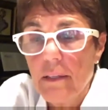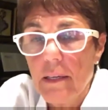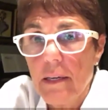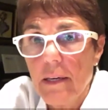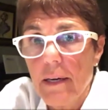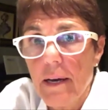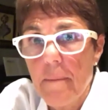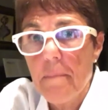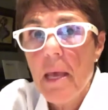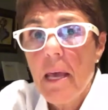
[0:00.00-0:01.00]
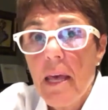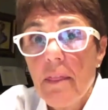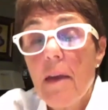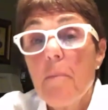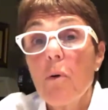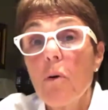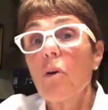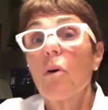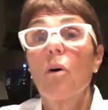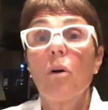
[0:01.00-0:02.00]
And um, they brought
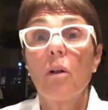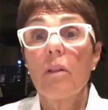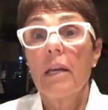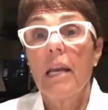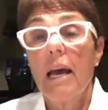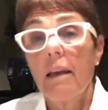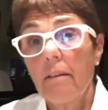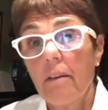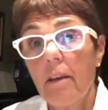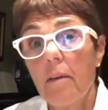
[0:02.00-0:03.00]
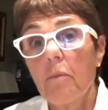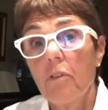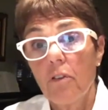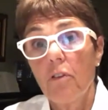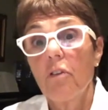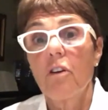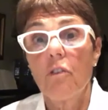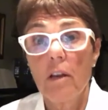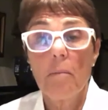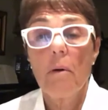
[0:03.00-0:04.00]
all the nine teams to the
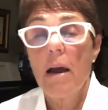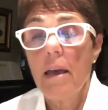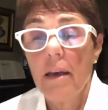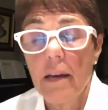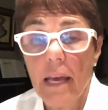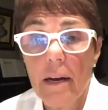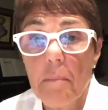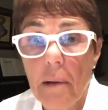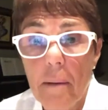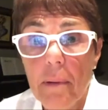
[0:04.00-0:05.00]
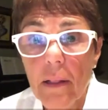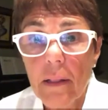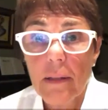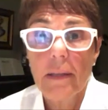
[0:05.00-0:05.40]
Greenbrier and had a bubble.